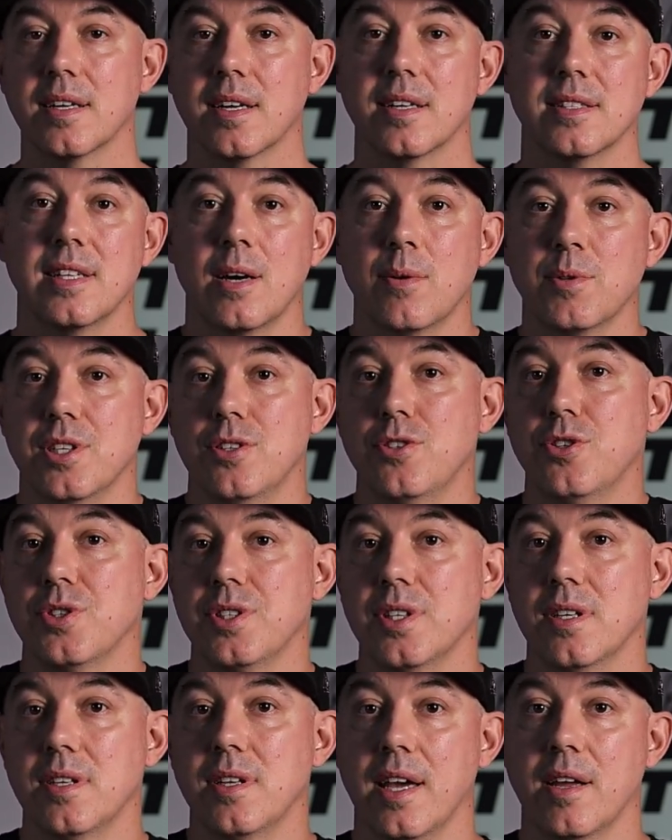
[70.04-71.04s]
because I was
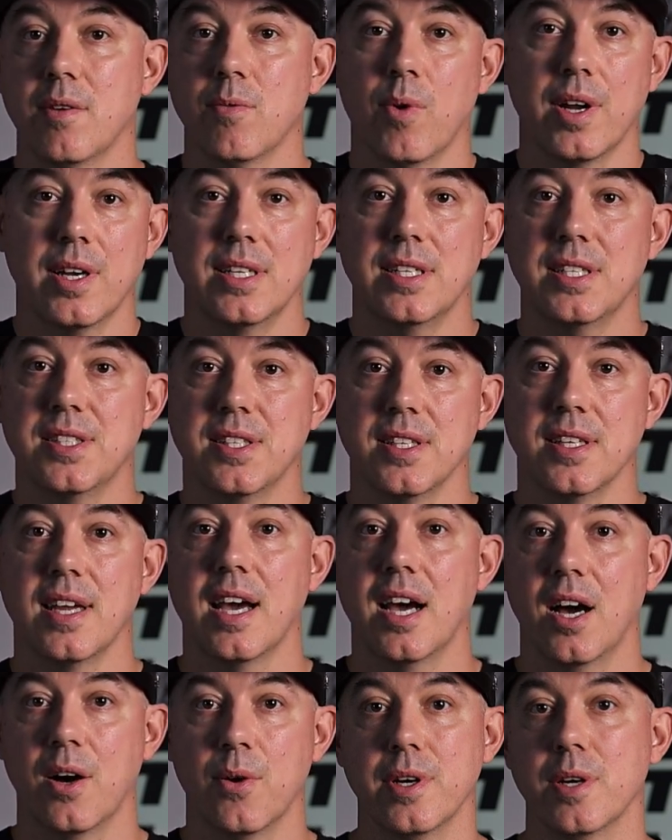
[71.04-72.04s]
interested and wanted to see
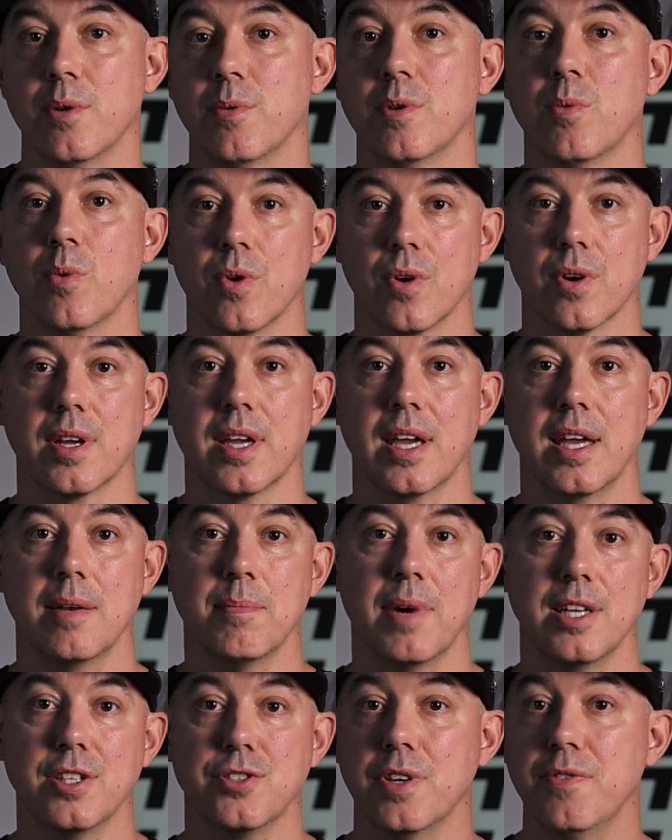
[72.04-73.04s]
how it would work in
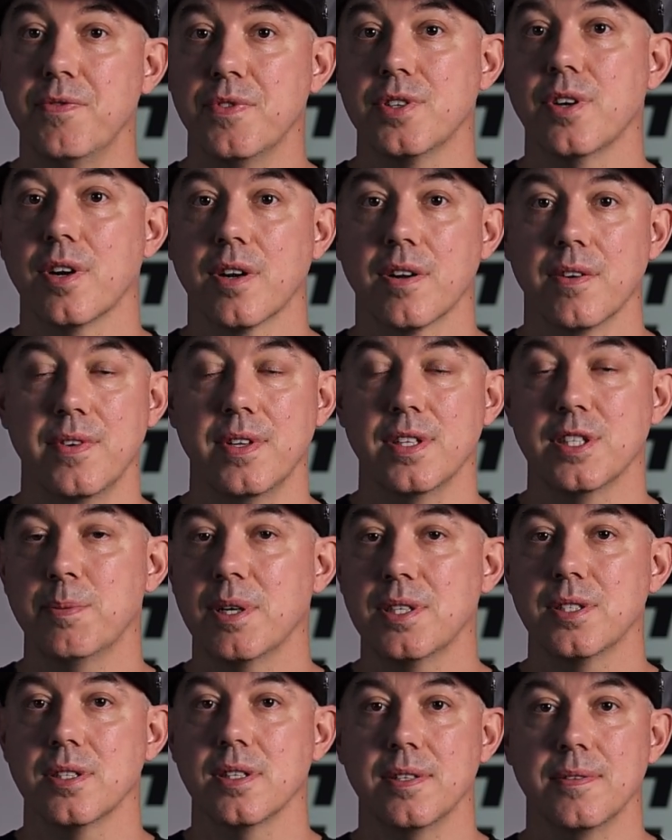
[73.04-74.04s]
my street photography
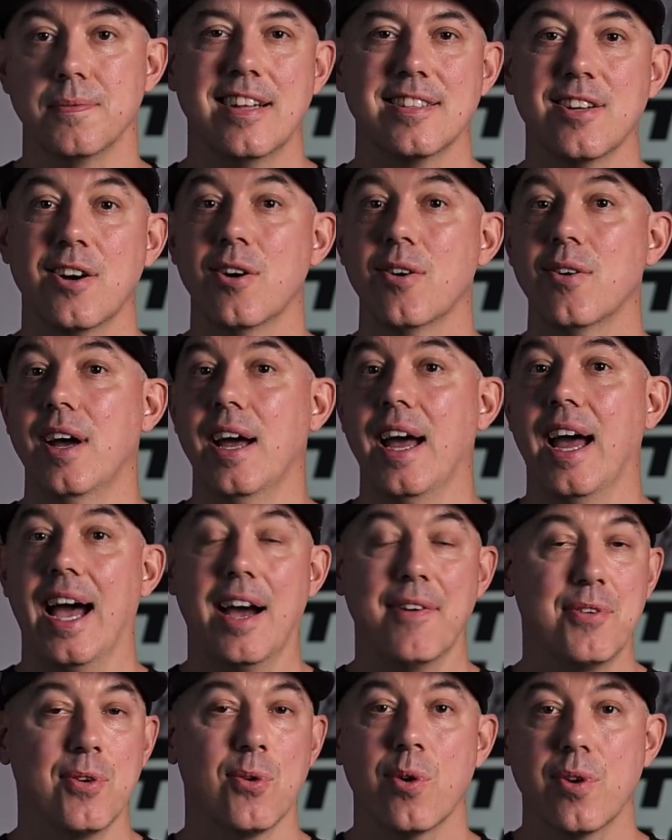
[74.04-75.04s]
especially. So
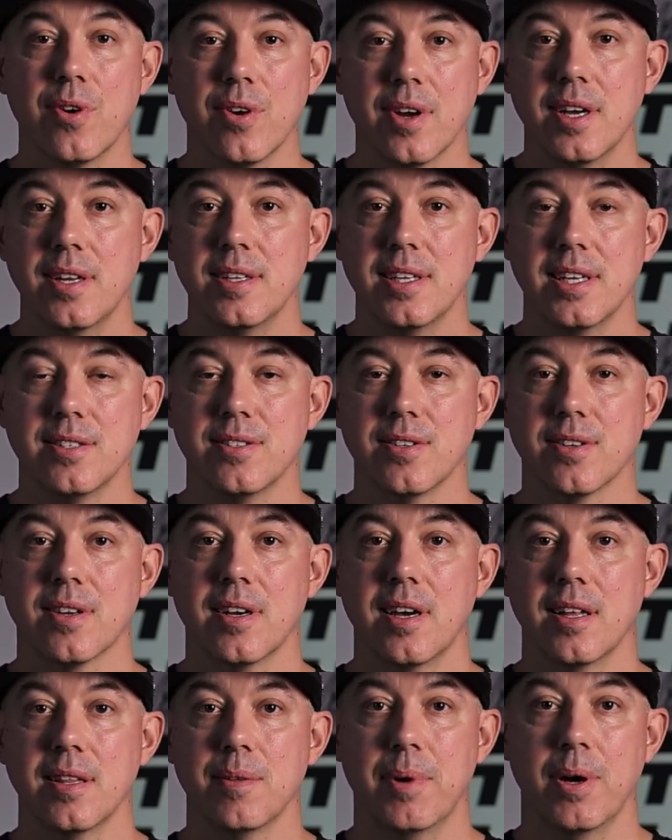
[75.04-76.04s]
after ordering it, it
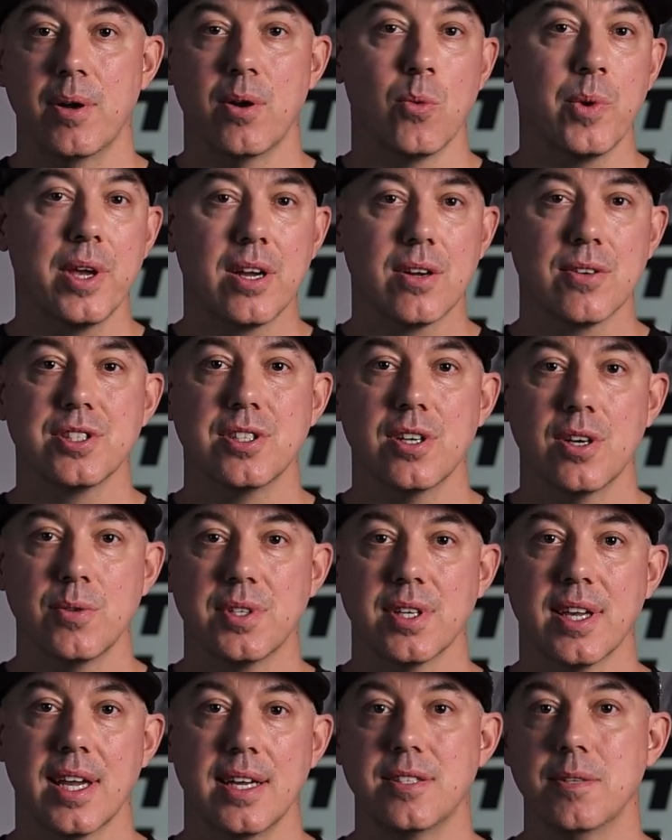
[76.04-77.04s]
took about a week or so
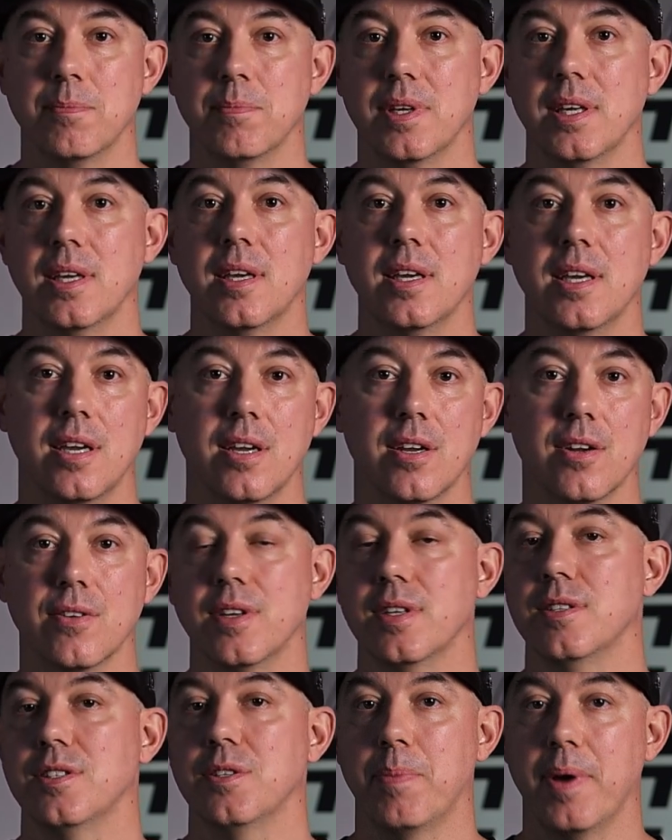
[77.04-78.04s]
to get to me here
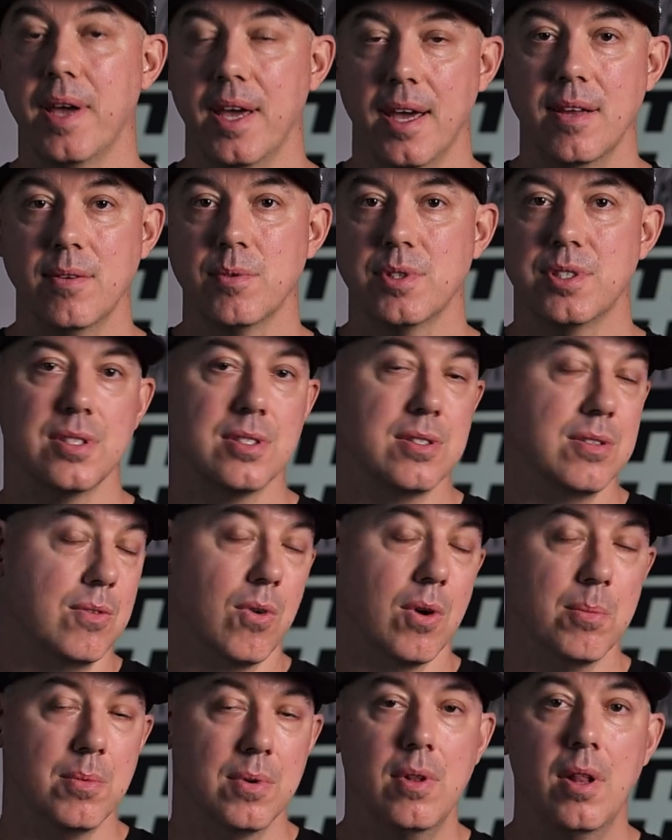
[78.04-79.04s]
in Japan, which is
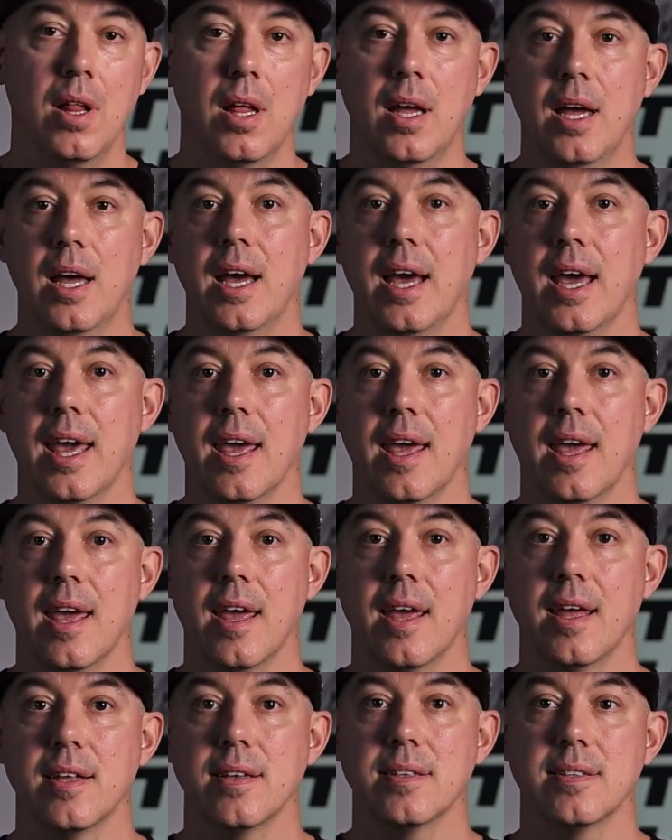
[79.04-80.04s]
normal.
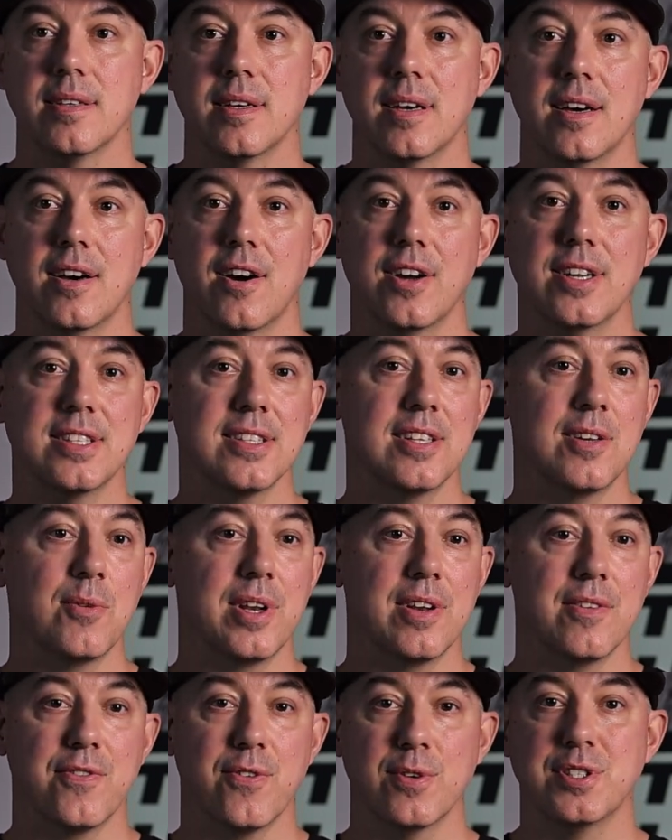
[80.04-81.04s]
And honestly,
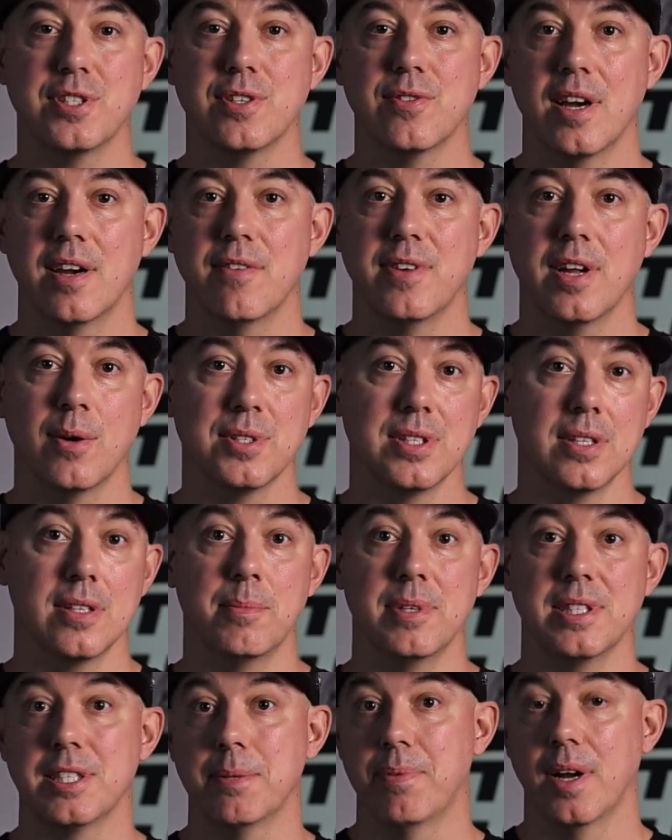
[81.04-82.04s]
when it first arrived, I was a little
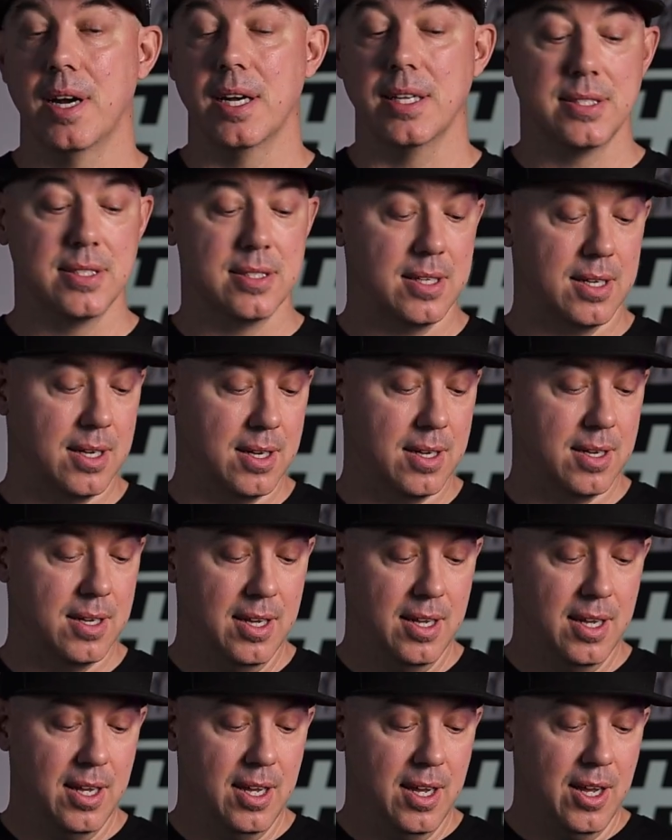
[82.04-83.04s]
bit surprised.
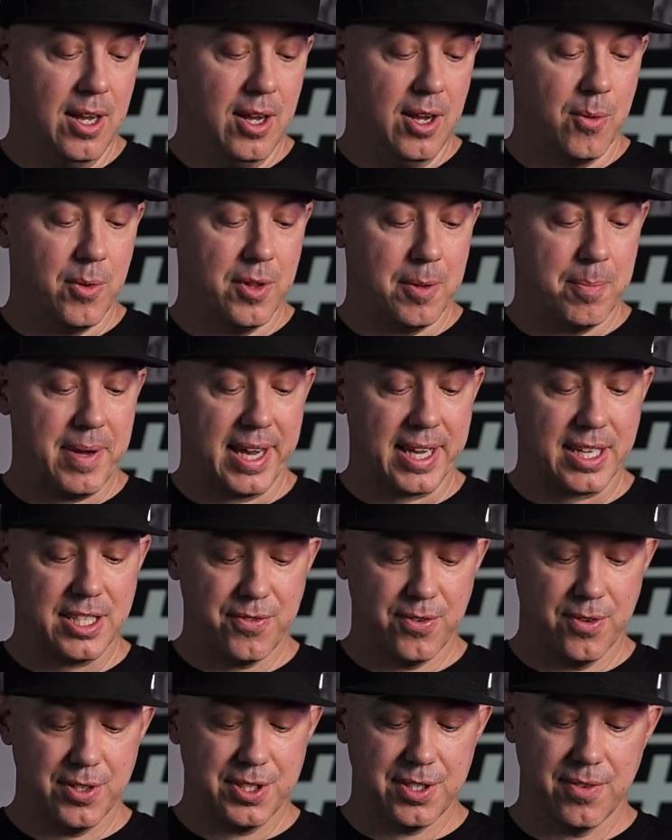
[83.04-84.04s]
When the package
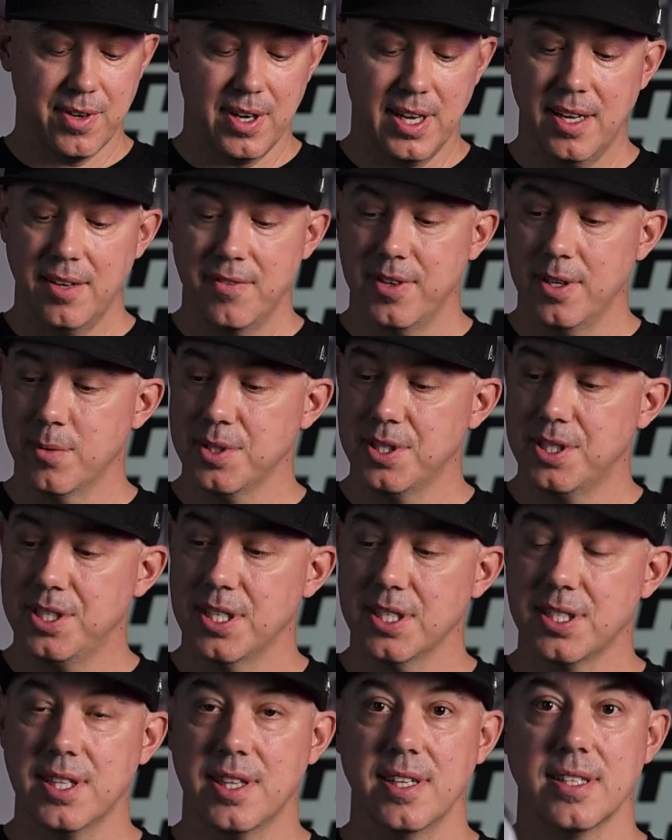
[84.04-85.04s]
first arrived, it was
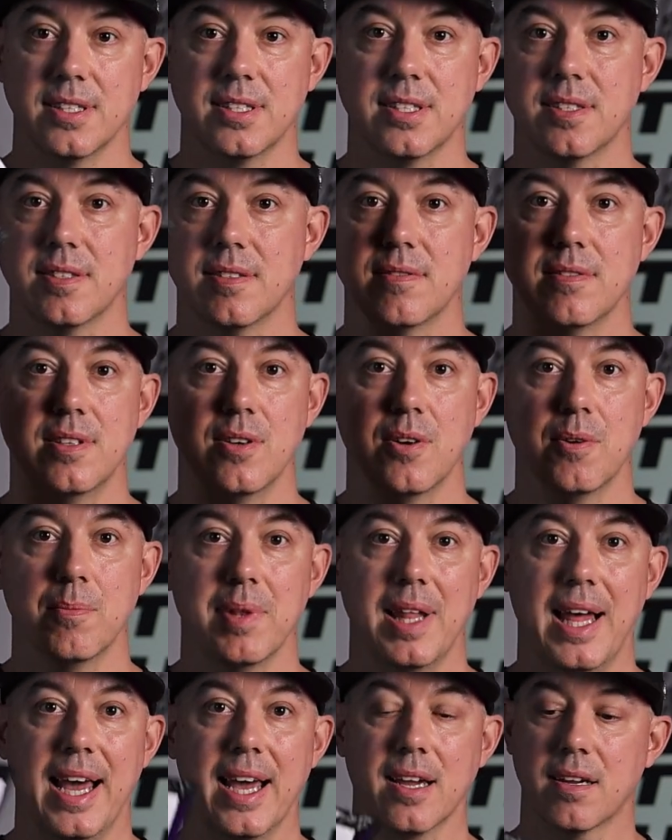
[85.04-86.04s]
just this,
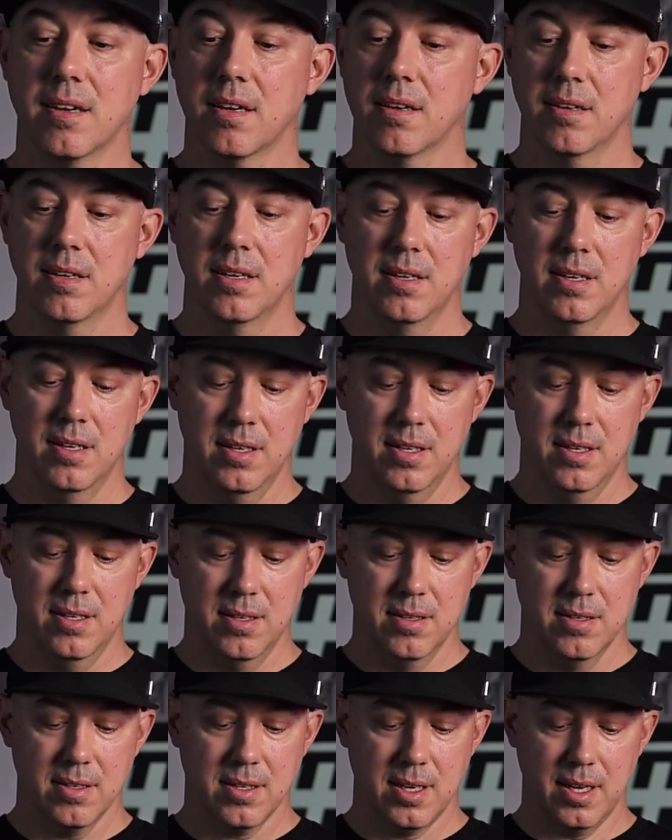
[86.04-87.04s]
black
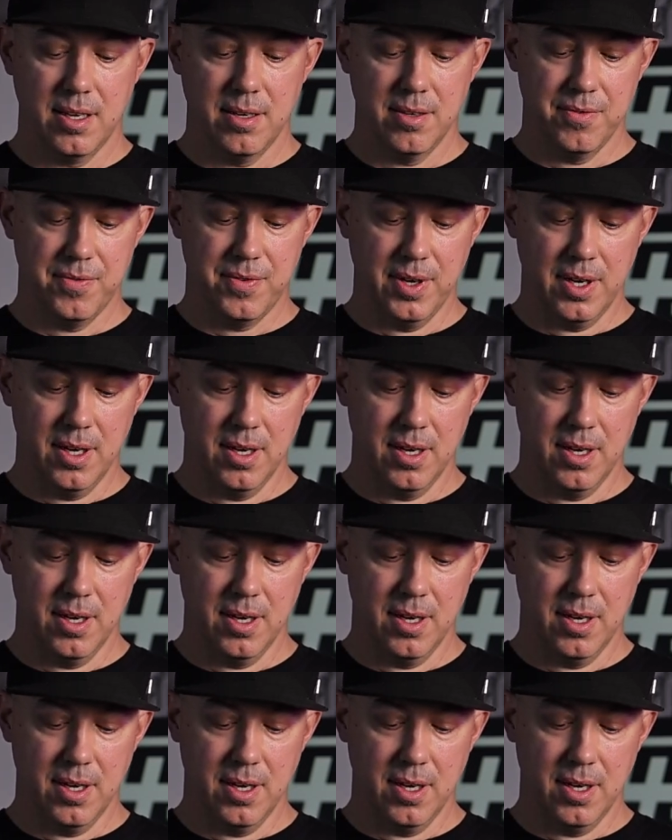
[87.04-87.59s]
kind of